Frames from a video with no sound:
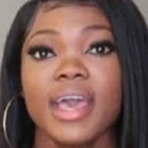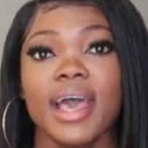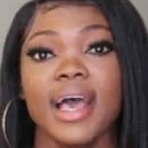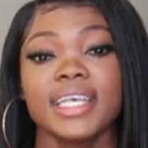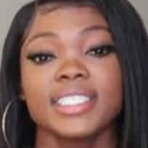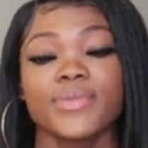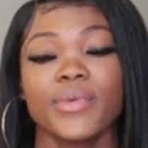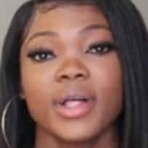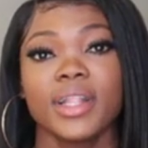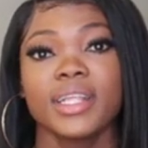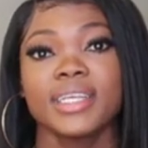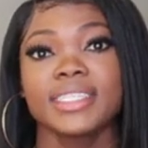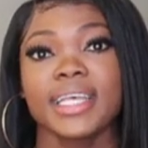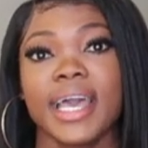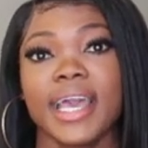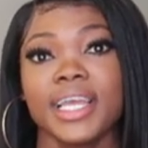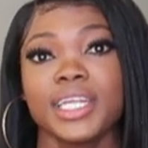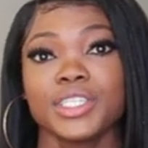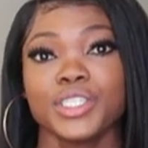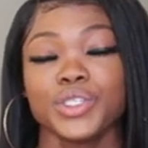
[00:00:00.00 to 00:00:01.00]
As well as
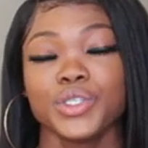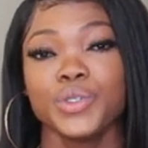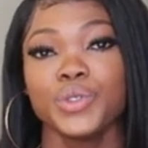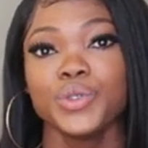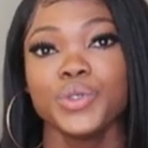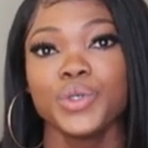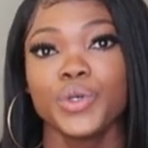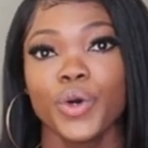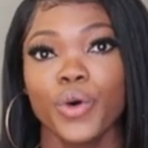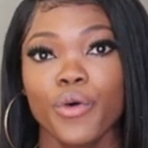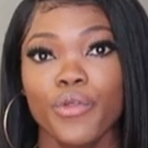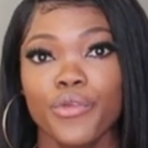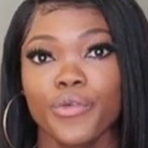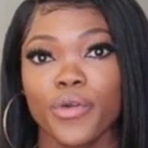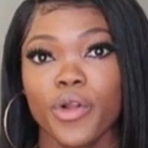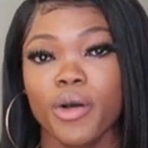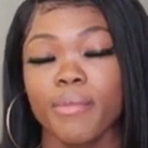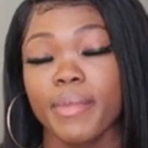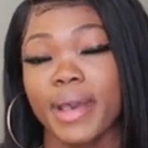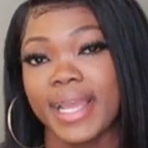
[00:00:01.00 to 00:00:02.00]
I do go
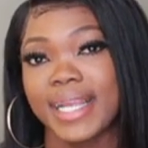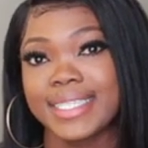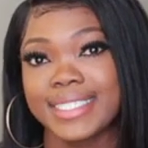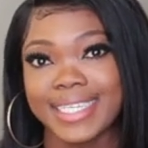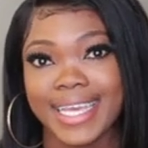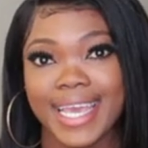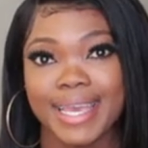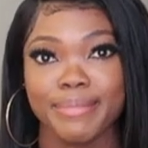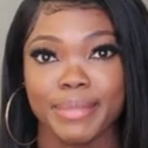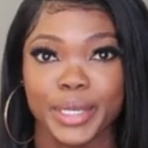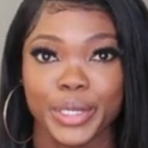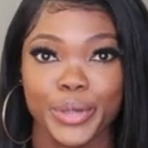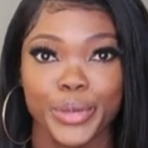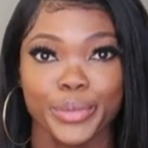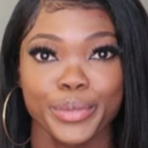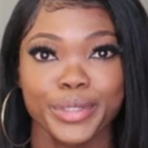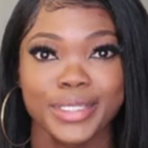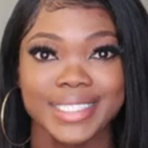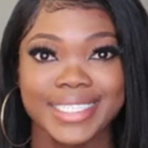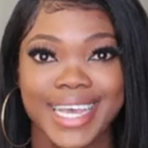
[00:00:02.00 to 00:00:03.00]
throughout my day, my
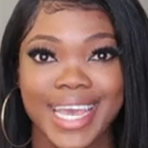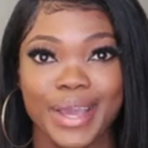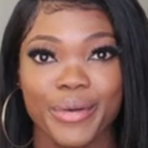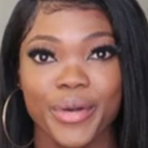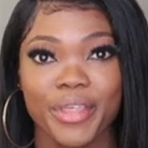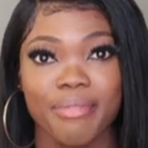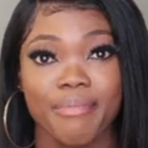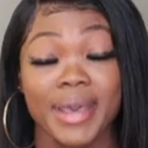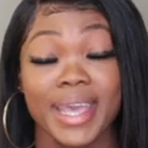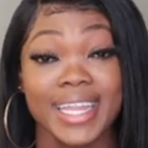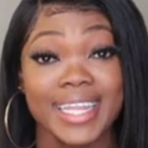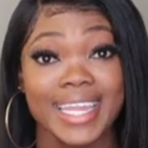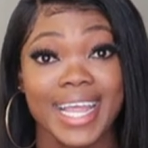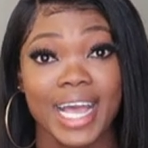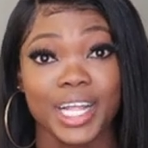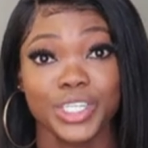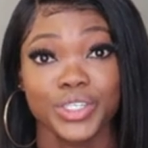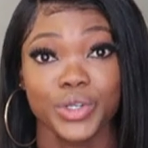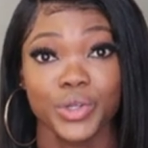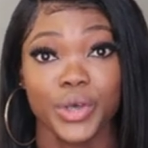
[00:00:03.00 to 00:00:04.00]
normal day, with my
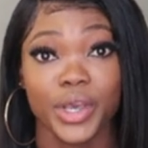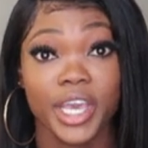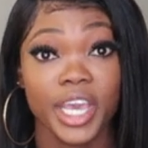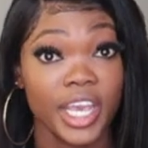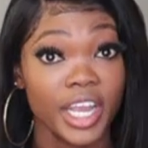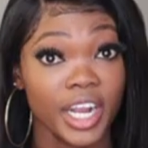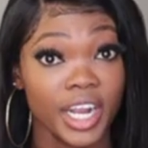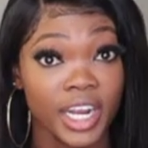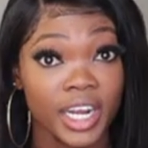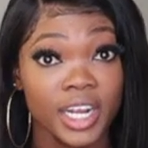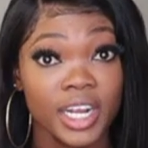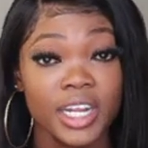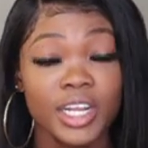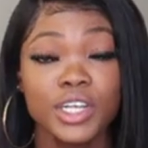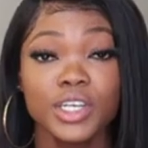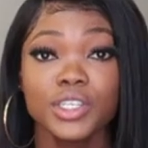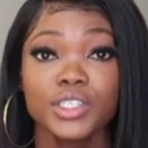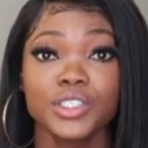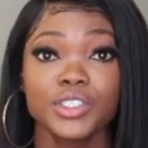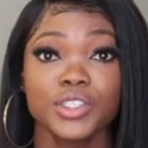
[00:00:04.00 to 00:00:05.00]
natural hair,
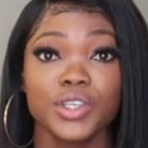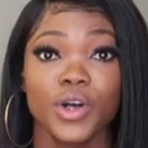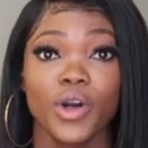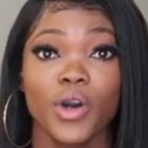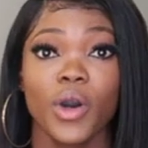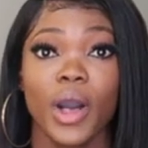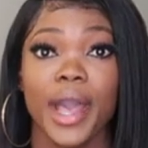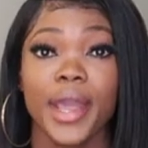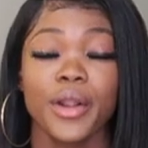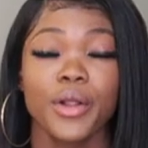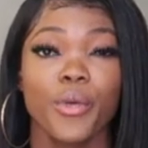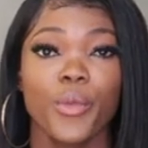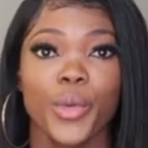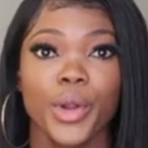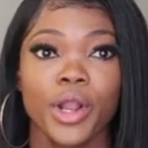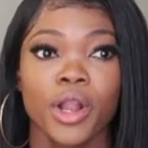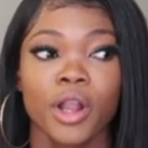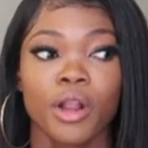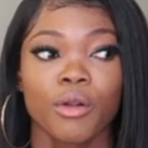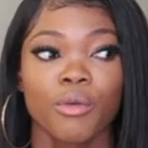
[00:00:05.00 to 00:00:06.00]
so I don't
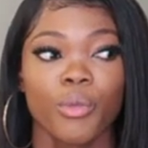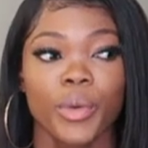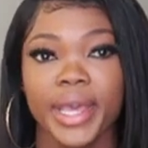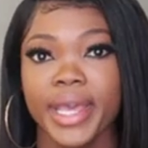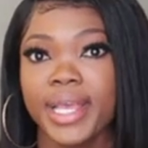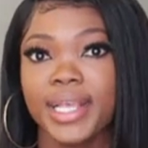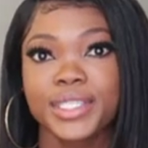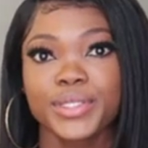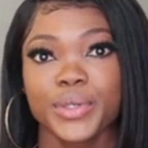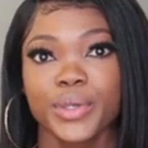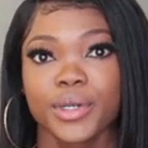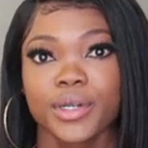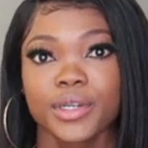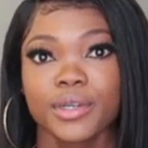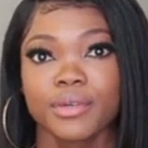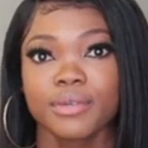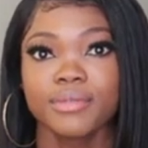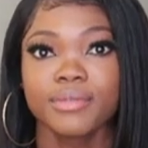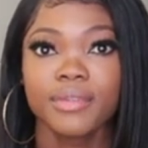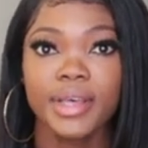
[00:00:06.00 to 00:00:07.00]
wear wigs
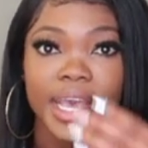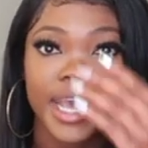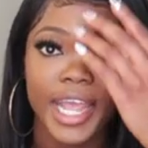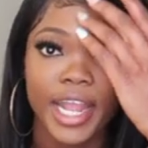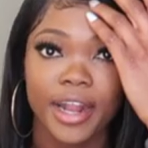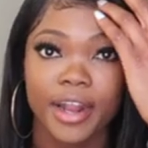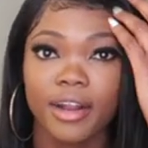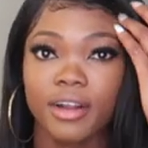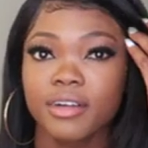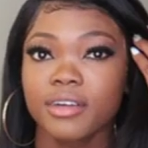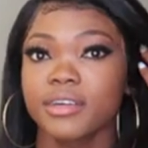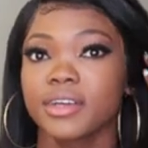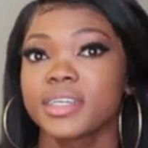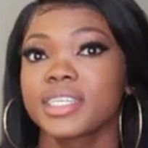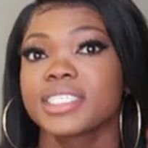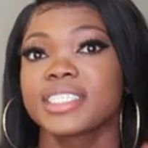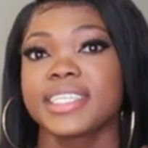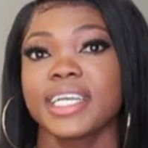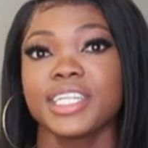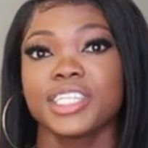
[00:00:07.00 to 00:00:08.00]
or hair or
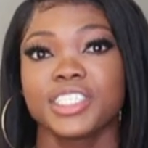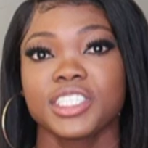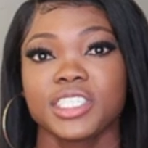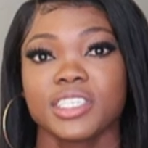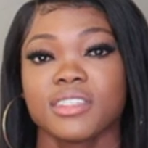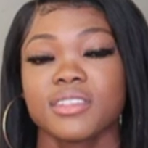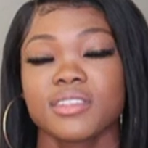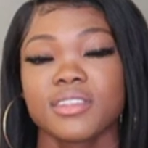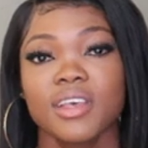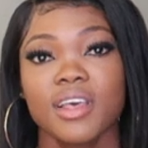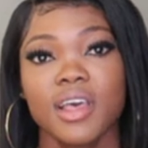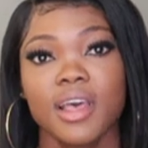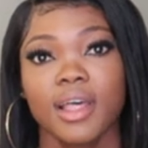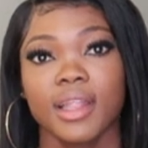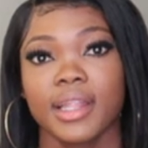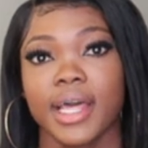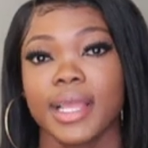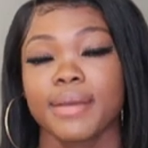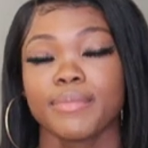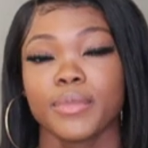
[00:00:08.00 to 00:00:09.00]
extensions
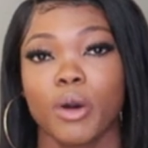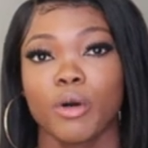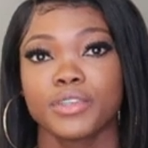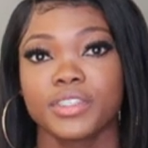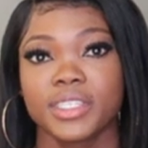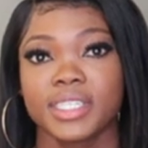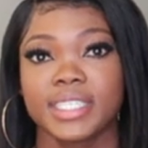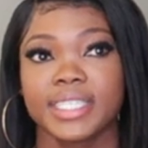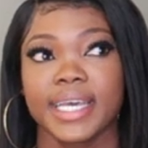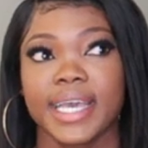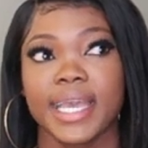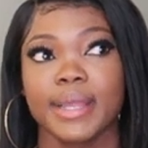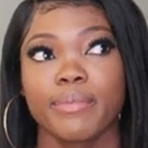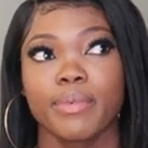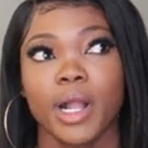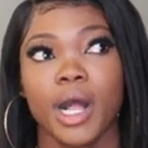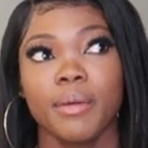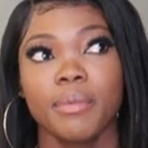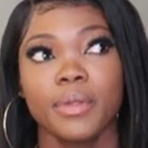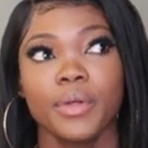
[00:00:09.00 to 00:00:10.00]
like most of the day. I
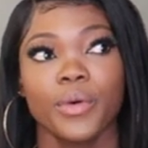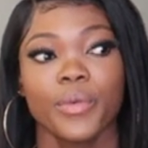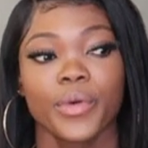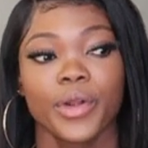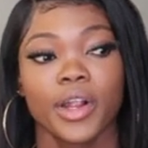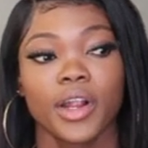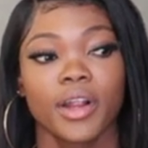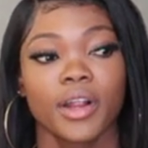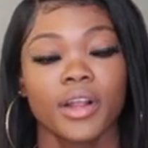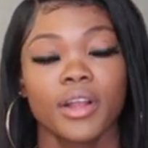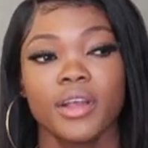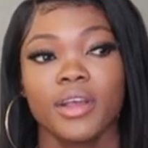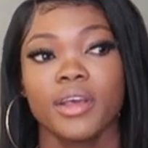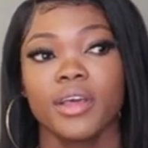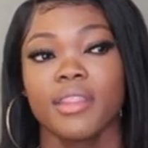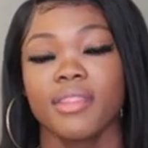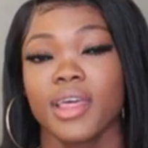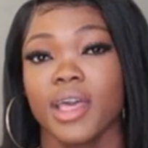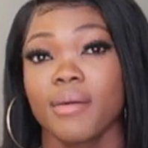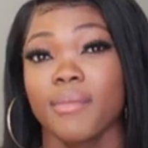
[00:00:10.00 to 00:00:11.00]
probably wear
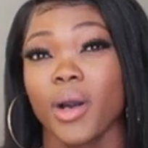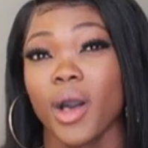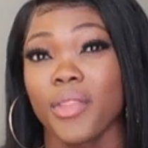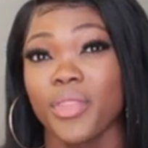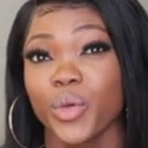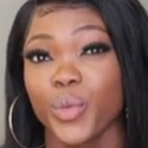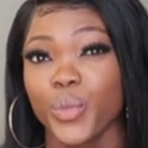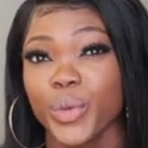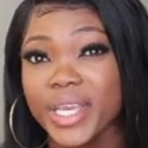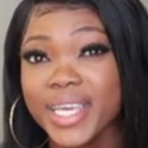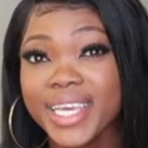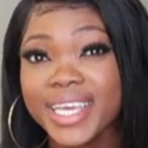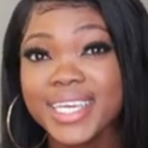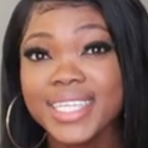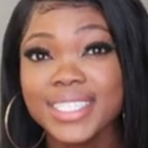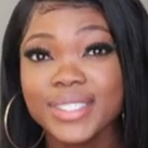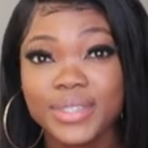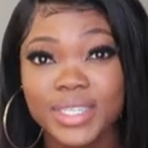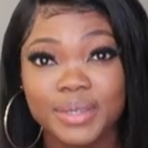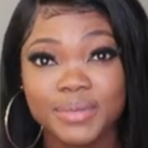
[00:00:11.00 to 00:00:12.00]
them on the
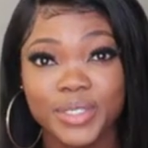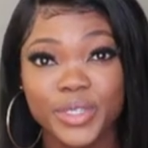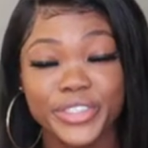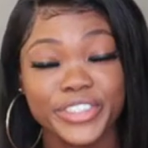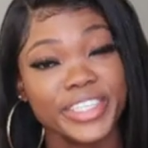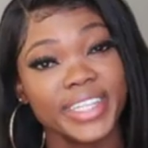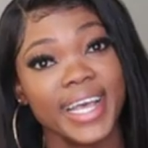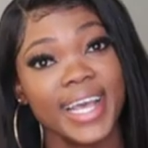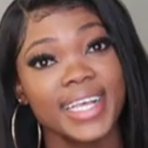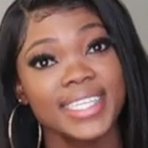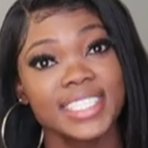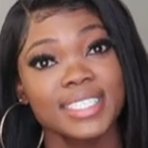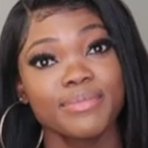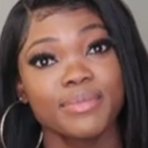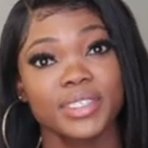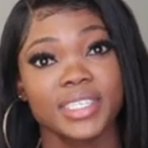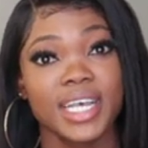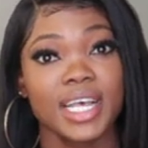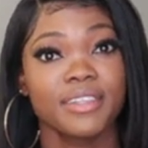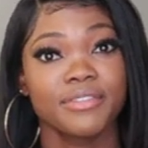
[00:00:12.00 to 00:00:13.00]
weekends when I'm socializing,
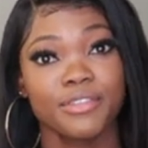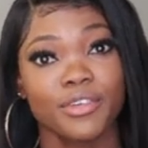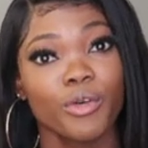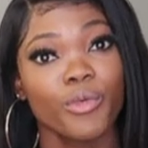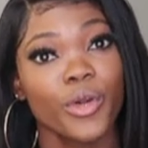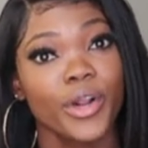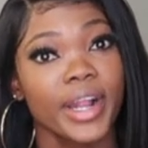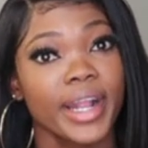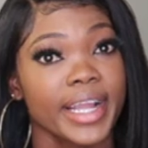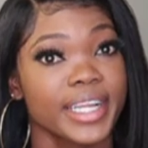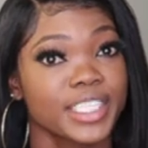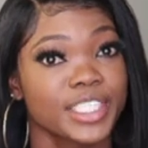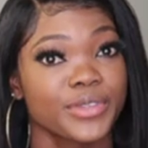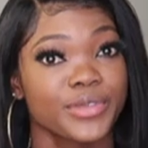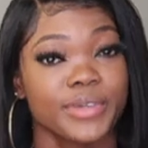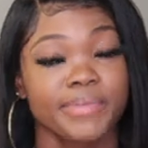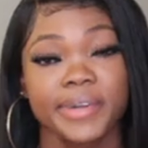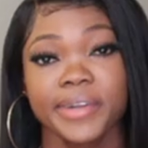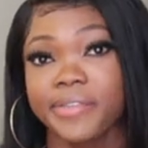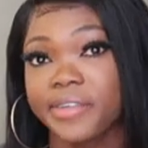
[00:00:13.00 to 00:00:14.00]
but that's for work. I just
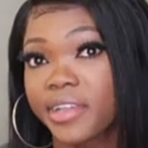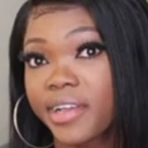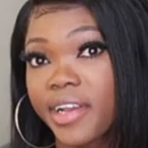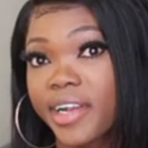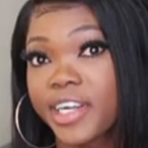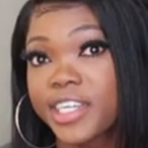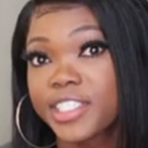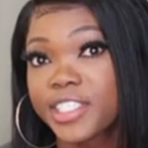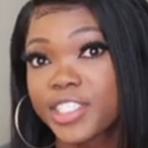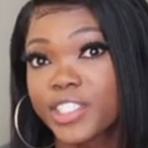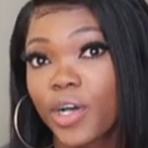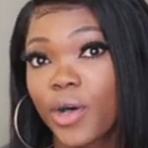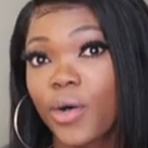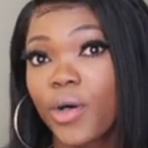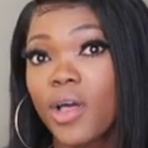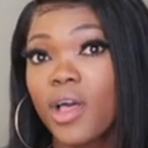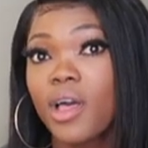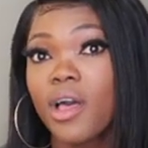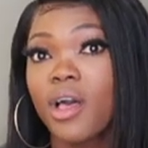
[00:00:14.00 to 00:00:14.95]
wear my real hair. So